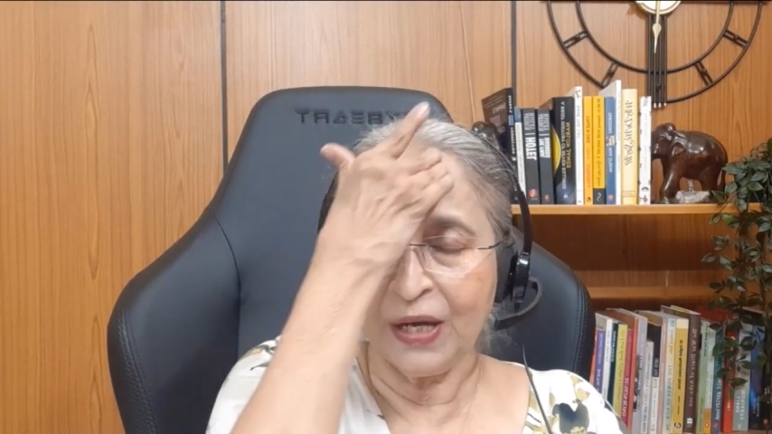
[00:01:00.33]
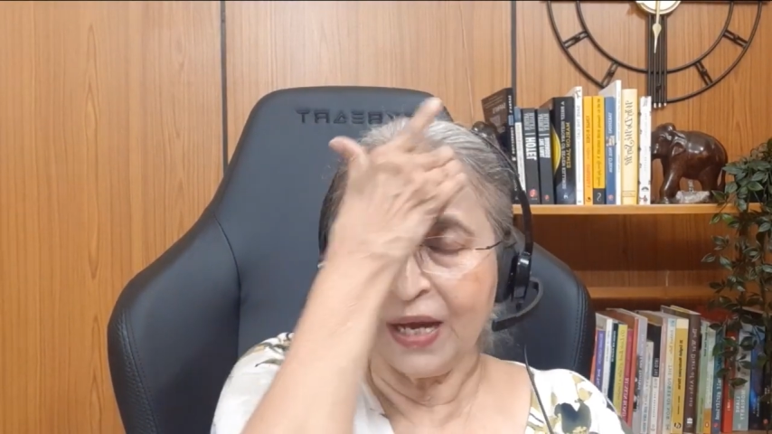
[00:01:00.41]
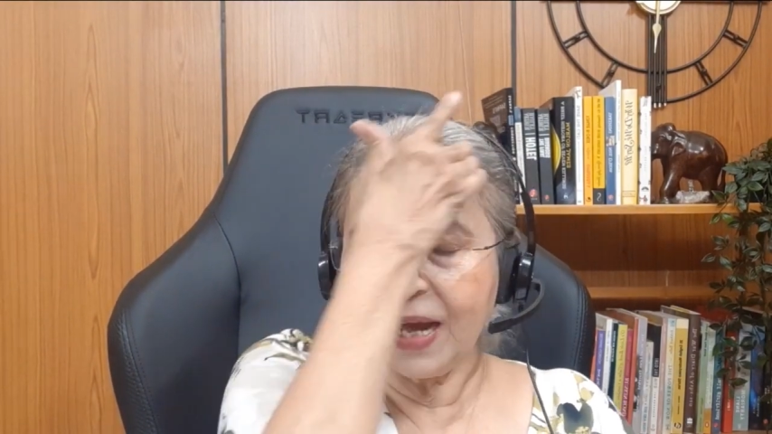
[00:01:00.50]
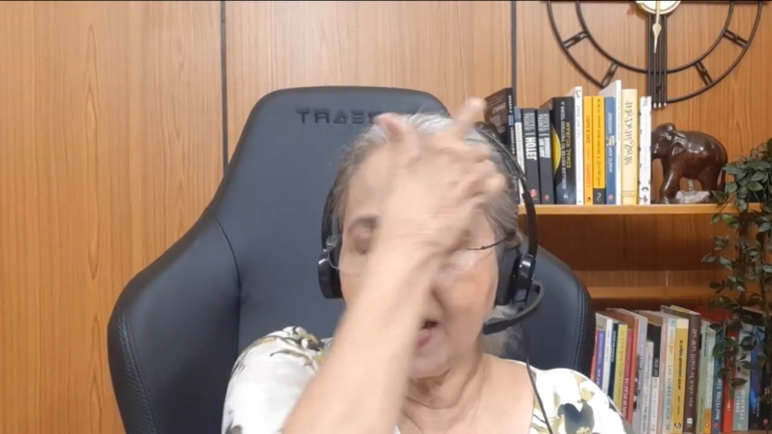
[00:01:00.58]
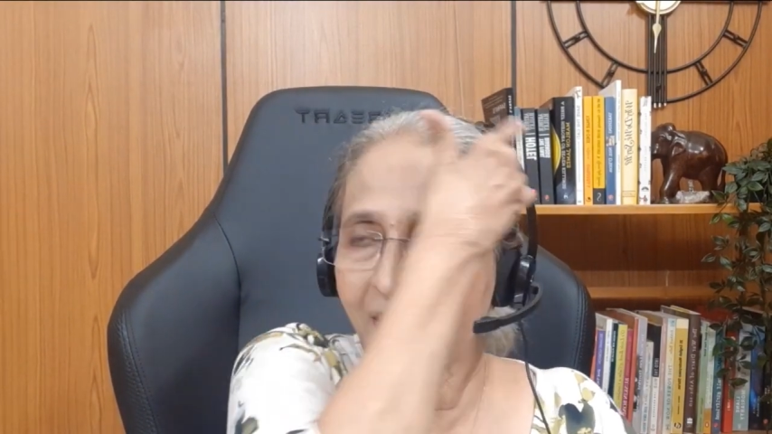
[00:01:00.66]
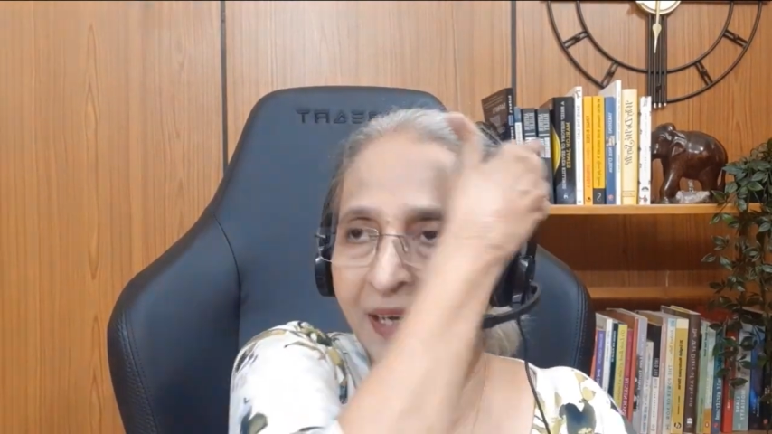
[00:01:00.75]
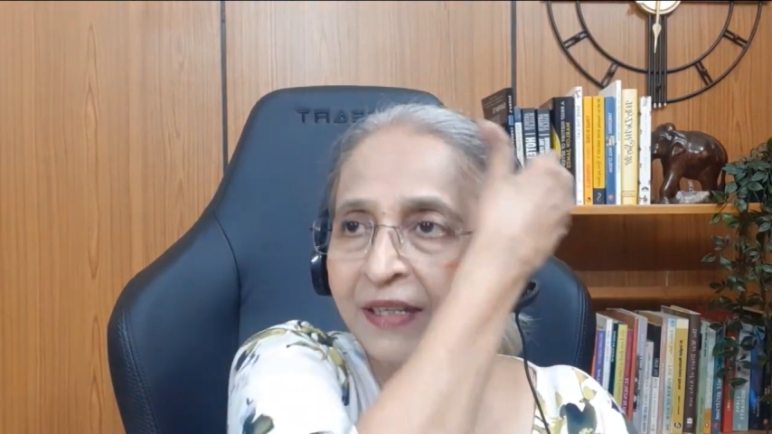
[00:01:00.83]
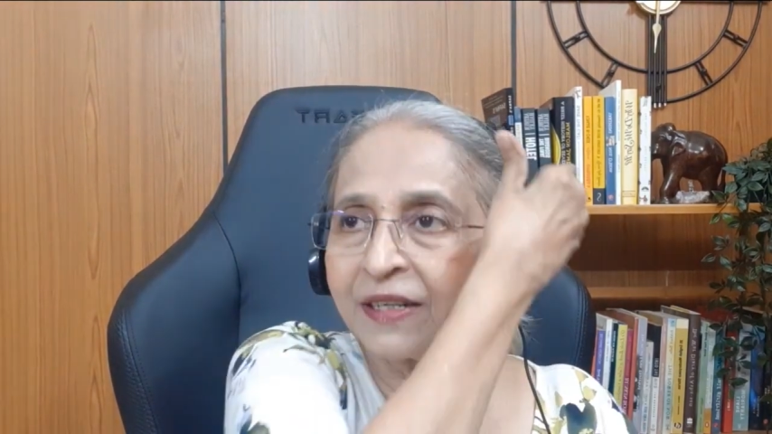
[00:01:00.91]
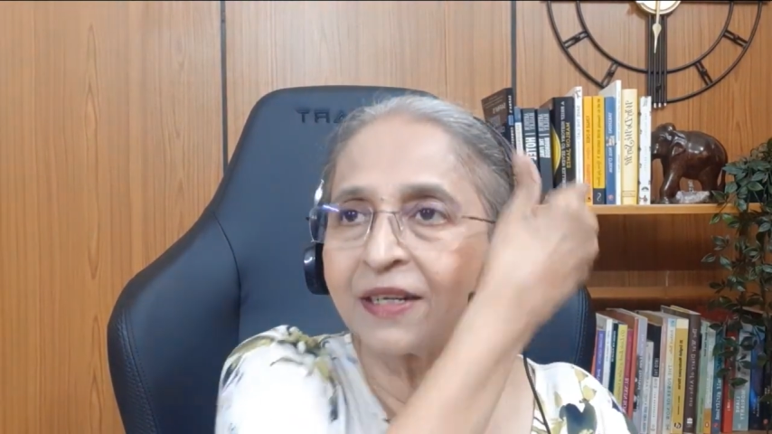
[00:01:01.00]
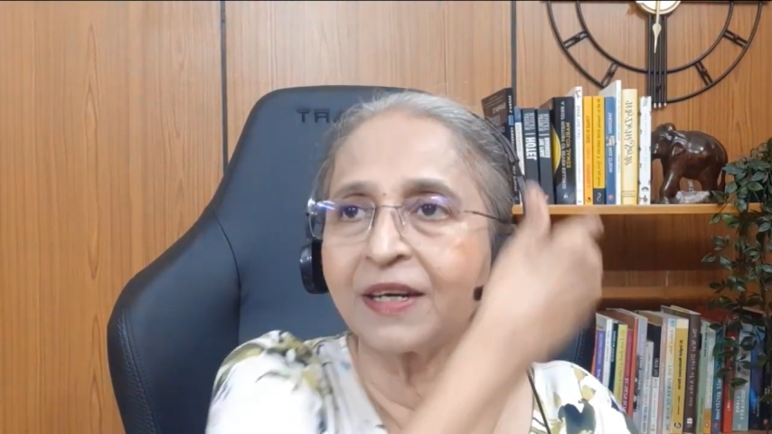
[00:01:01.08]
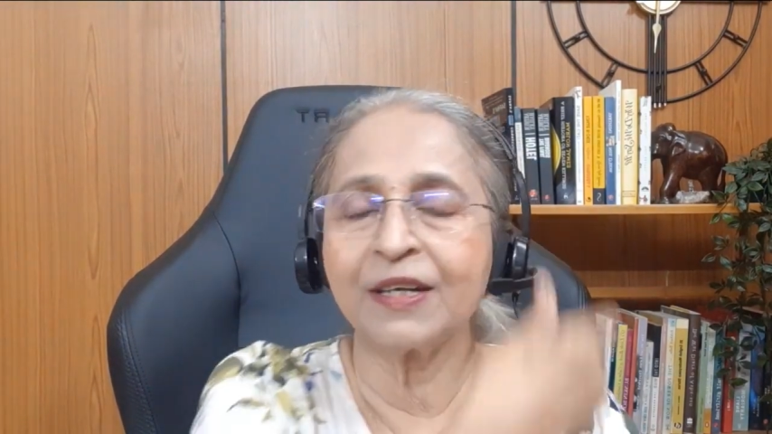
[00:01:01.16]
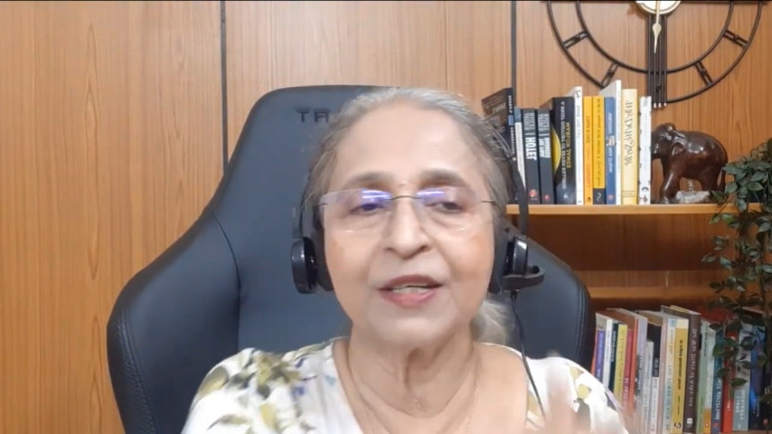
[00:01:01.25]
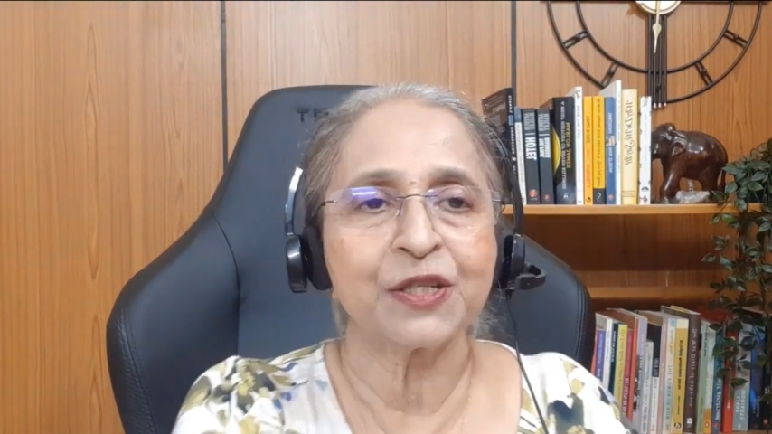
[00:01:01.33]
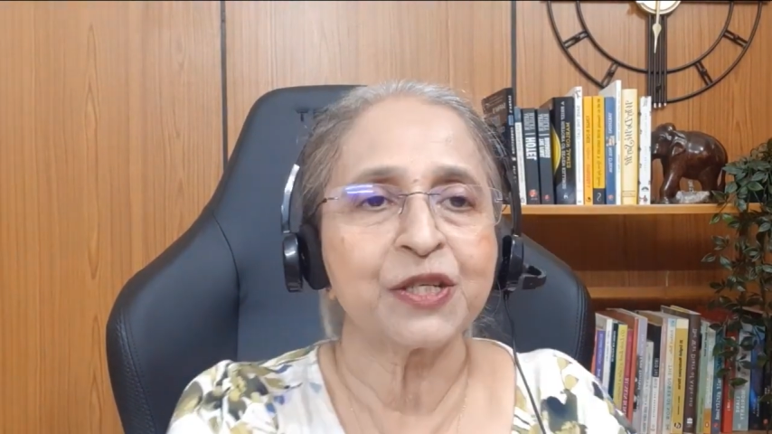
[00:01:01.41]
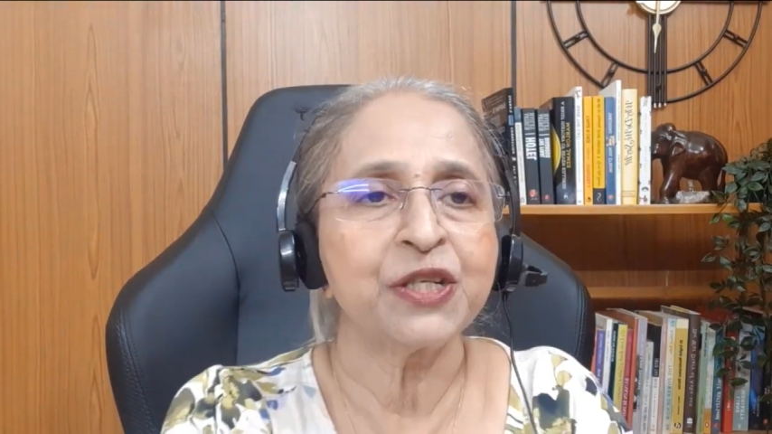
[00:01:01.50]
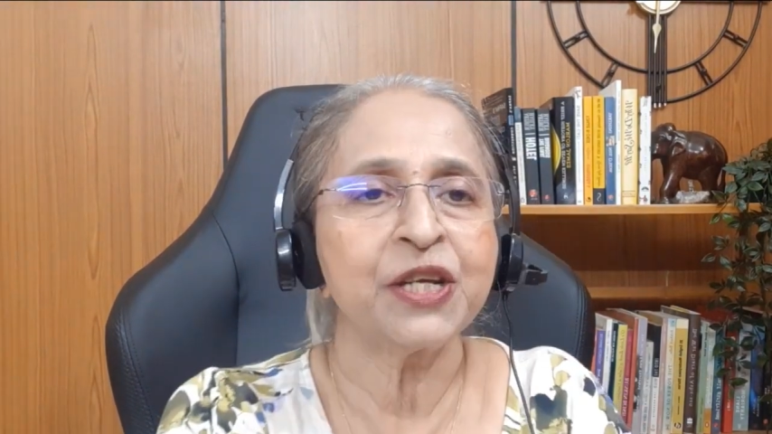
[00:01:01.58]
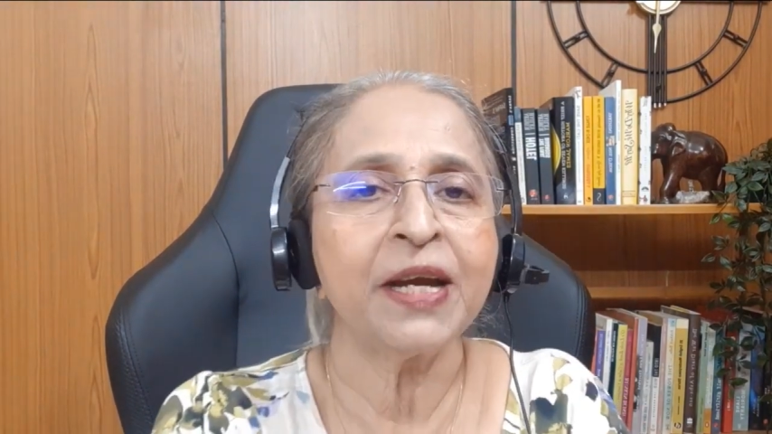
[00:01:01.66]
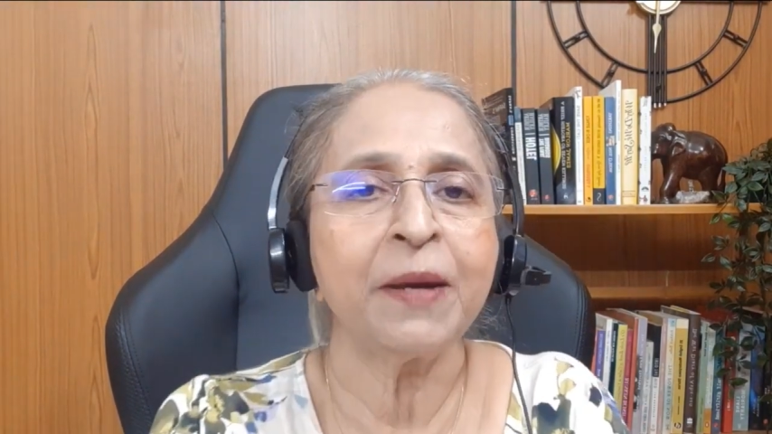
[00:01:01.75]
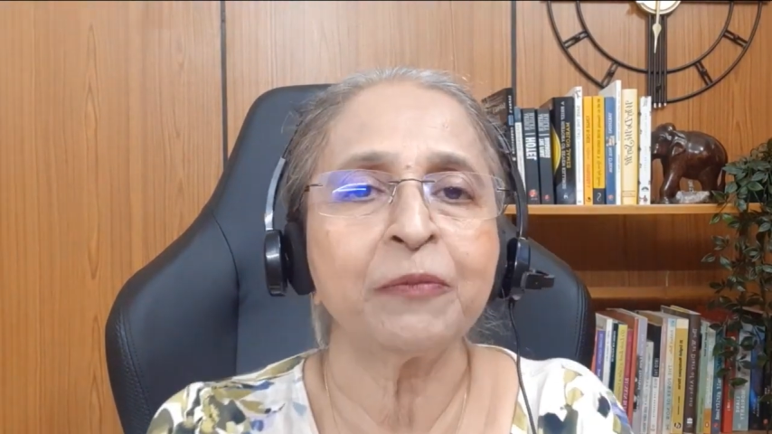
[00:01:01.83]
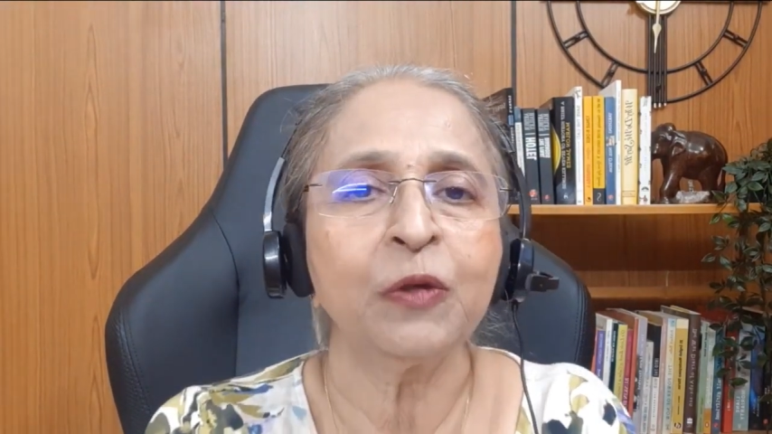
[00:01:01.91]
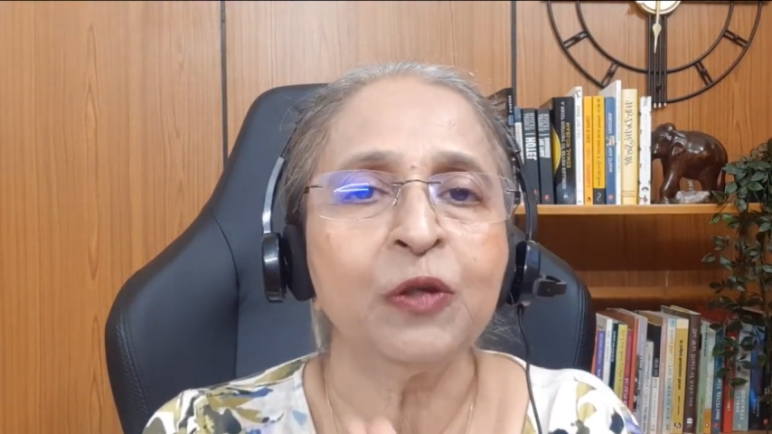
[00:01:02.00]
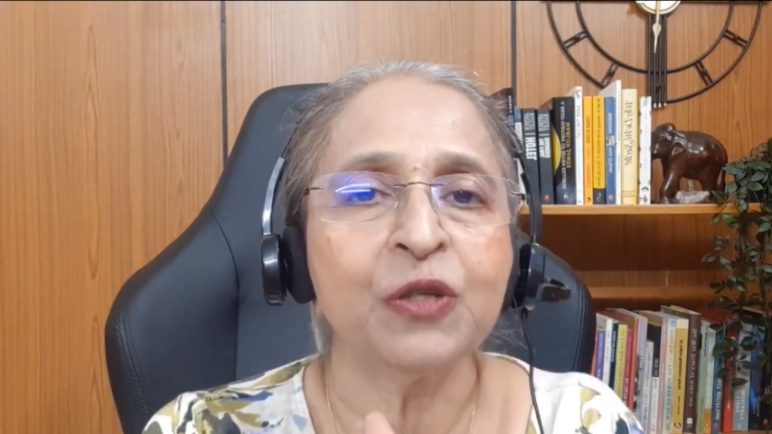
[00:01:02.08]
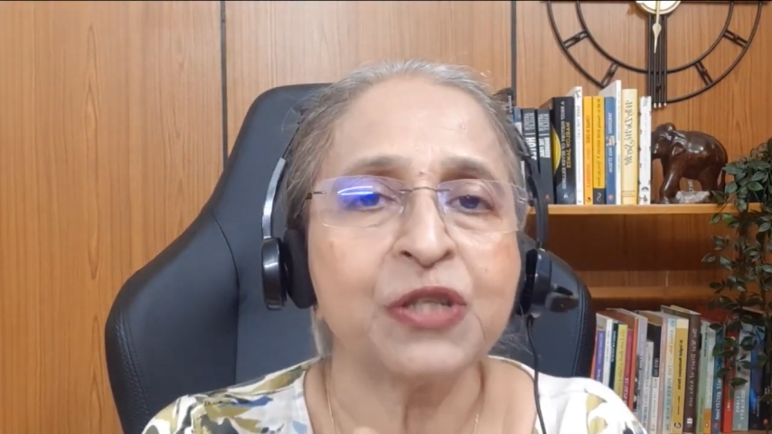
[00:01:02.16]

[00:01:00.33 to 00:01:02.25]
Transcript: And today I'm going to